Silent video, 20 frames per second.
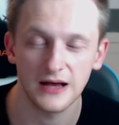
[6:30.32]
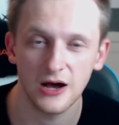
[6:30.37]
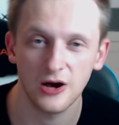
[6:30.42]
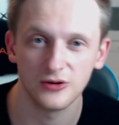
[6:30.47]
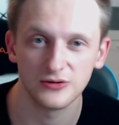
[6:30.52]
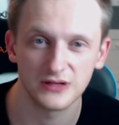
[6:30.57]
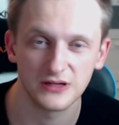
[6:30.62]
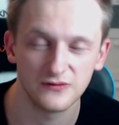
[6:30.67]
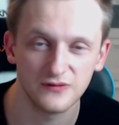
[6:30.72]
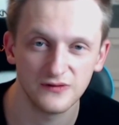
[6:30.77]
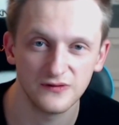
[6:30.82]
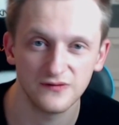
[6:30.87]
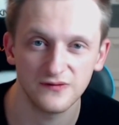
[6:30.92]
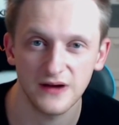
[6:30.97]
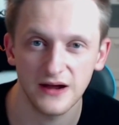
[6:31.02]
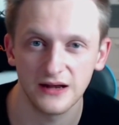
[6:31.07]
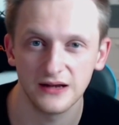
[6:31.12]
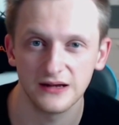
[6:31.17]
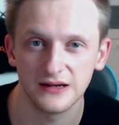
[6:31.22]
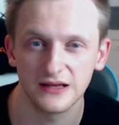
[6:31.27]
that we
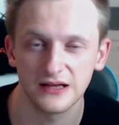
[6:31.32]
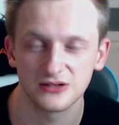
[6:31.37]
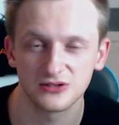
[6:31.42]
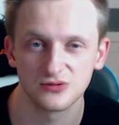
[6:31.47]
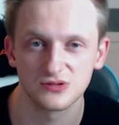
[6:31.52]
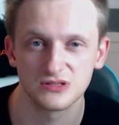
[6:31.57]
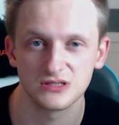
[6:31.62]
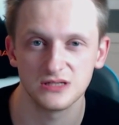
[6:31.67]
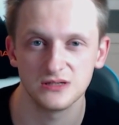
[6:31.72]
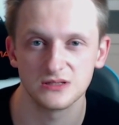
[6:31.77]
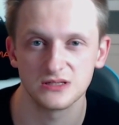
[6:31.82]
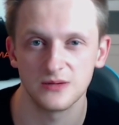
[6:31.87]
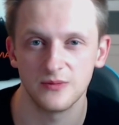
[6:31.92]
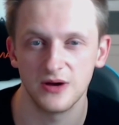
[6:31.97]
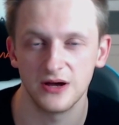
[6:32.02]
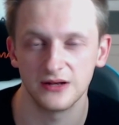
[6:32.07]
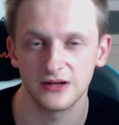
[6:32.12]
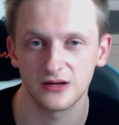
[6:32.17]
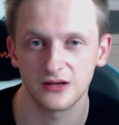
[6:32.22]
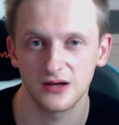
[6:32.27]
finally get to see some other
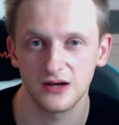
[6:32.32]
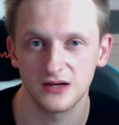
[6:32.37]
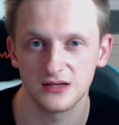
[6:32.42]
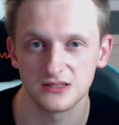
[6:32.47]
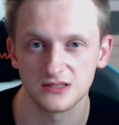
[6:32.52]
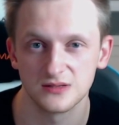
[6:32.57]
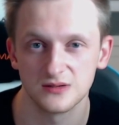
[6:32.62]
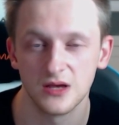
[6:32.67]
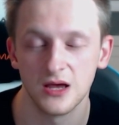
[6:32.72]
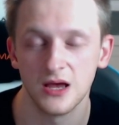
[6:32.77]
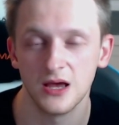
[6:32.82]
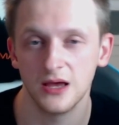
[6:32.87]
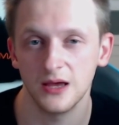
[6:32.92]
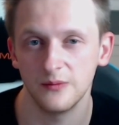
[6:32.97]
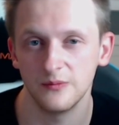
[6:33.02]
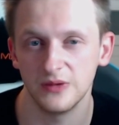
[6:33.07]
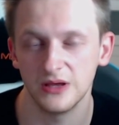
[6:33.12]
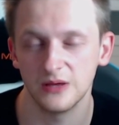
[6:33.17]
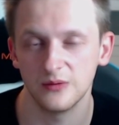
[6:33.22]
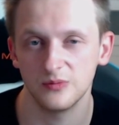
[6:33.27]
cards
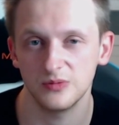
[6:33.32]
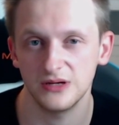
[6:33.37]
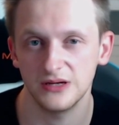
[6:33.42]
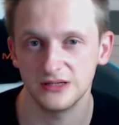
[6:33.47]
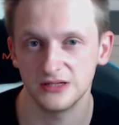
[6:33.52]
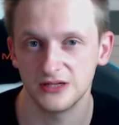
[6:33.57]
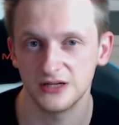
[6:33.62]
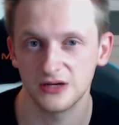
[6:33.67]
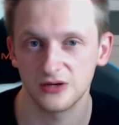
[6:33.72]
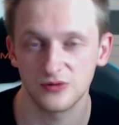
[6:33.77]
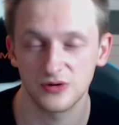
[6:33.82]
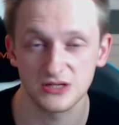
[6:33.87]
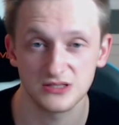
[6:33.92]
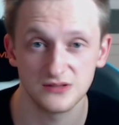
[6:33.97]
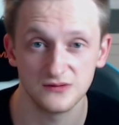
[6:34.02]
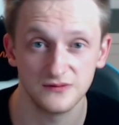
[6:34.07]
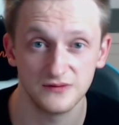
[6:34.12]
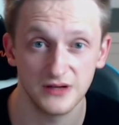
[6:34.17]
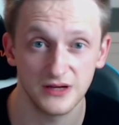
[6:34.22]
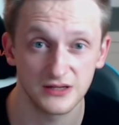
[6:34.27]
being played in aggressive
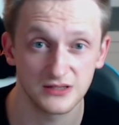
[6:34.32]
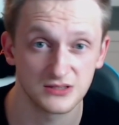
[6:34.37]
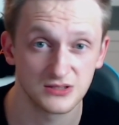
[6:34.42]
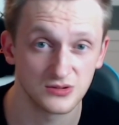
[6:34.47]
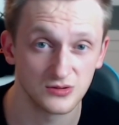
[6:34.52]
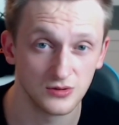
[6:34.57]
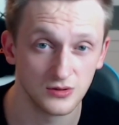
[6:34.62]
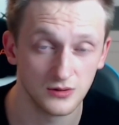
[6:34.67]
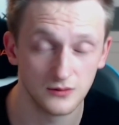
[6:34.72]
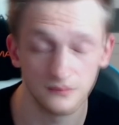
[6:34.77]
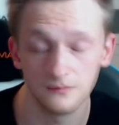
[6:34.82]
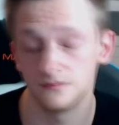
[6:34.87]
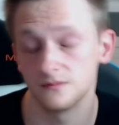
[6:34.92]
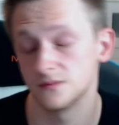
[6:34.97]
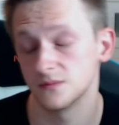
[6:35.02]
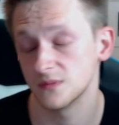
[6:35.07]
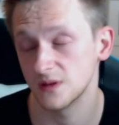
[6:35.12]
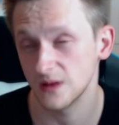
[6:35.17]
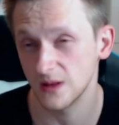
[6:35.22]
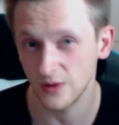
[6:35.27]
decks. So
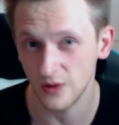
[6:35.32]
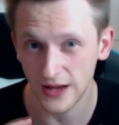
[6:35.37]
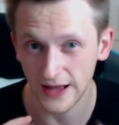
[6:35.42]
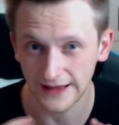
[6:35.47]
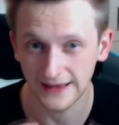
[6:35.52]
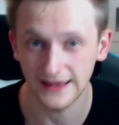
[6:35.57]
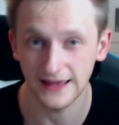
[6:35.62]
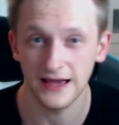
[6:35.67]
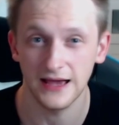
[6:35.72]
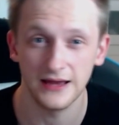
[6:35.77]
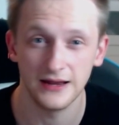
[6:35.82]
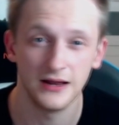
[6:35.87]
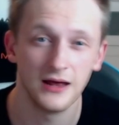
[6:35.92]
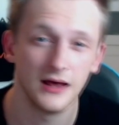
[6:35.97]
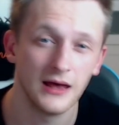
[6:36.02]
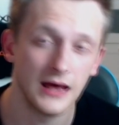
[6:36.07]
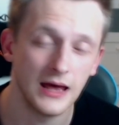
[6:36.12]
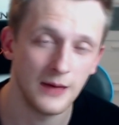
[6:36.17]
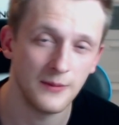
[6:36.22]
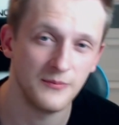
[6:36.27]
again,
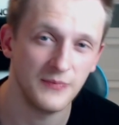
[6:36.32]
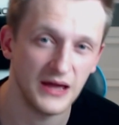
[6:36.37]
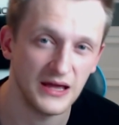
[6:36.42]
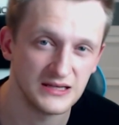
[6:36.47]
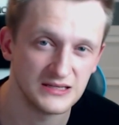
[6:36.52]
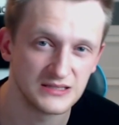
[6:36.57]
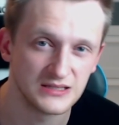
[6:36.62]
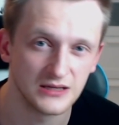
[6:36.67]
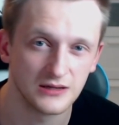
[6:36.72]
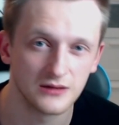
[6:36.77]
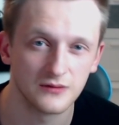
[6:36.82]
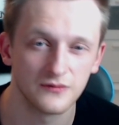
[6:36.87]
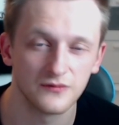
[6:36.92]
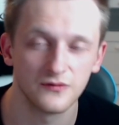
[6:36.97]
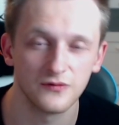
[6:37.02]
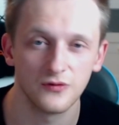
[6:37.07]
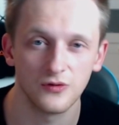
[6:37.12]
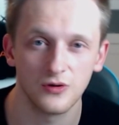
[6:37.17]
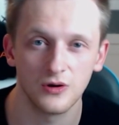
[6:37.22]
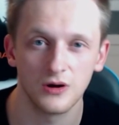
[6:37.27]
amazing
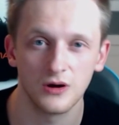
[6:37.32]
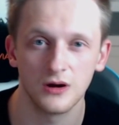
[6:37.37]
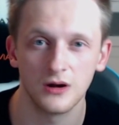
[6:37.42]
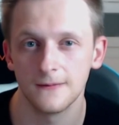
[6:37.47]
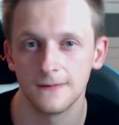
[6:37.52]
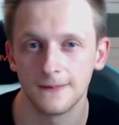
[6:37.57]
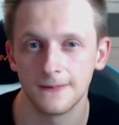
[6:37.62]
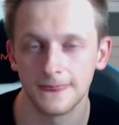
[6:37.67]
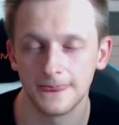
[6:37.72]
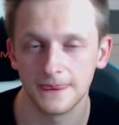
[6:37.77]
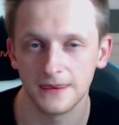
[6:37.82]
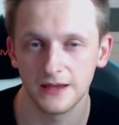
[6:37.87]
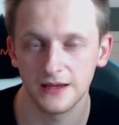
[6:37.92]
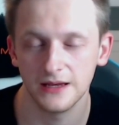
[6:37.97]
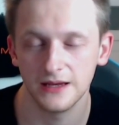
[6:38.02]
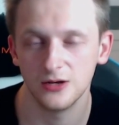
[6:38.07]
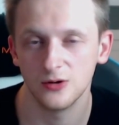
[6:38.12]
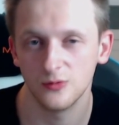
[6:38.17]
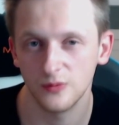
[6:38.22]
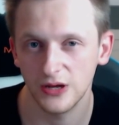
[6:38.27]
for the
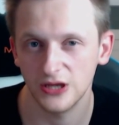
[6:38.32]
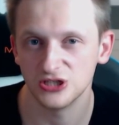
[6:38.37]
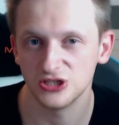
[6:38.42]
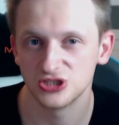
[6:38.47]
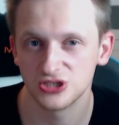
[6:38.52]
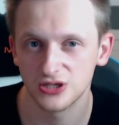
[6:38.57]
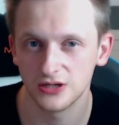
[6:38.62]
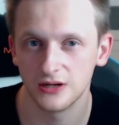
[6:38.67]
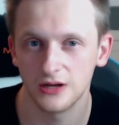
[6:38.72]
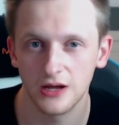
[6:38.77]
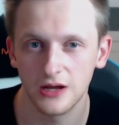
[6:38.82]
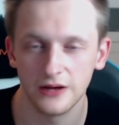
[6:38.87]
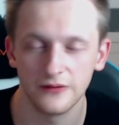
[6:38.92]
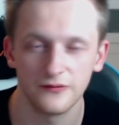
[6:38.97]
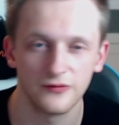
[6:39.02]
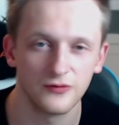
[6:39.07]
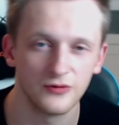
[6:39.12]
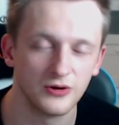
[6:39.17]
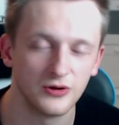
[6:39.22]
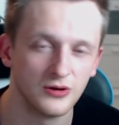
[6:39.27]
innovation and for
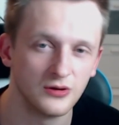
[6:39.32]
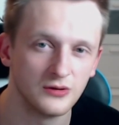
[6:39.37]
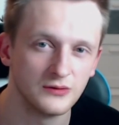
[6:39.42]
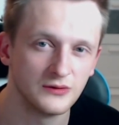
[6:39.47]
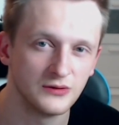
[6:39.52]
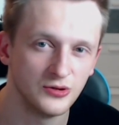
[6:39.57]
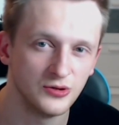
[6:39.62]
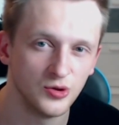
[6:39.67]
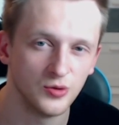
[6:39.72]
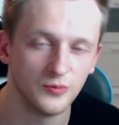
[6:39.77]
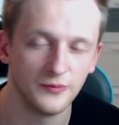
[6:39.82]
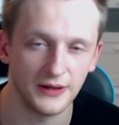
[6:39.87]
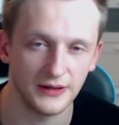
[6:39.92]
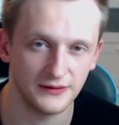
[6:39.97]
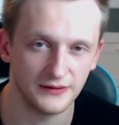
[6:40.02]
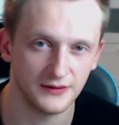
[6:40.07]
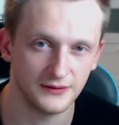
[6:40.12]
a new meta.